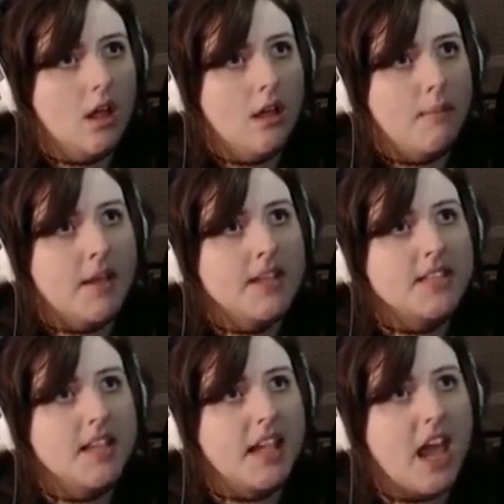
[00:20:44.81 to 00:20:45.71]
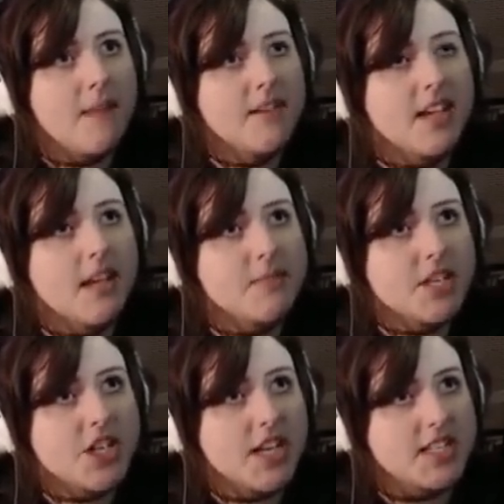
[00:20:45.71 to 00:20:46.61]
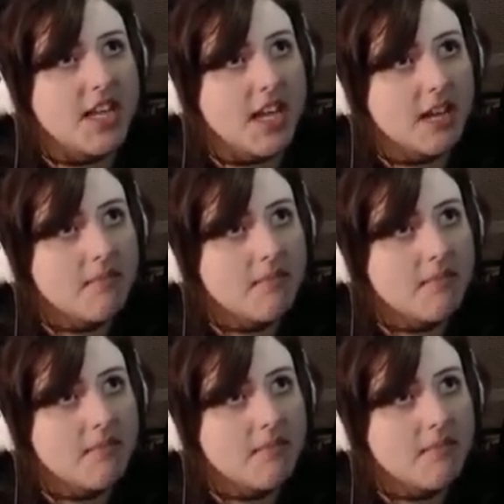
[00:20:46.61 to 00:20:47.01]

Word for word: Because the camera keeps adjusting.